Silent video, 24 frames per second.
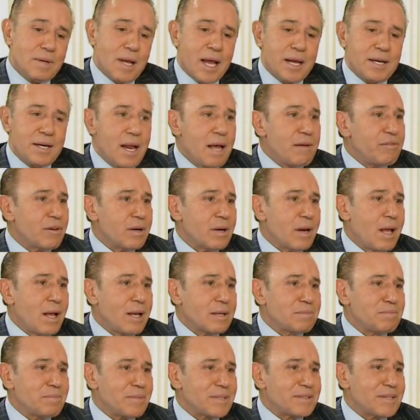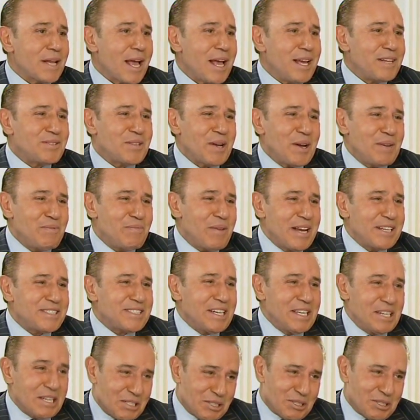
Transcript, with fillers: I laugh a lot, but my skin is